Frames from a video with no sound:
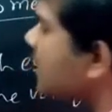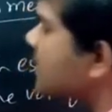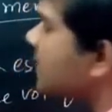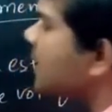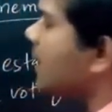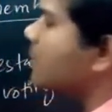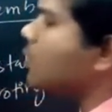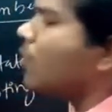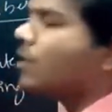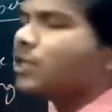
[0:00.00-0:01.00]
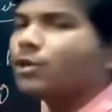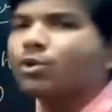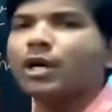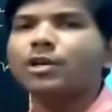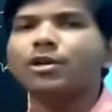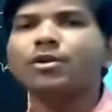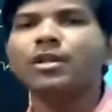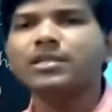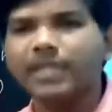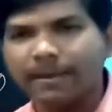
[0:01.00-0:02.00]
XVI also wanted to continue
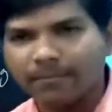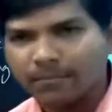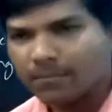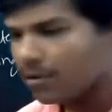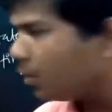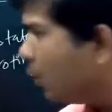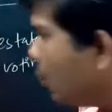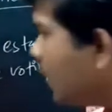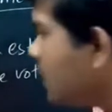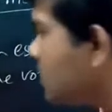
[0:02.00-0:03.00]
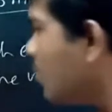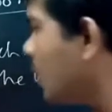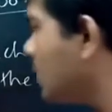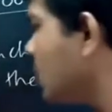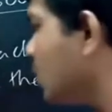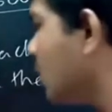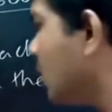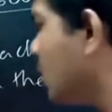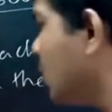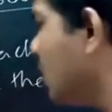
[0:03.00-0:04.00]
the same. Louis wanted to
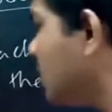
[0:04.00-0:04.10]
continue the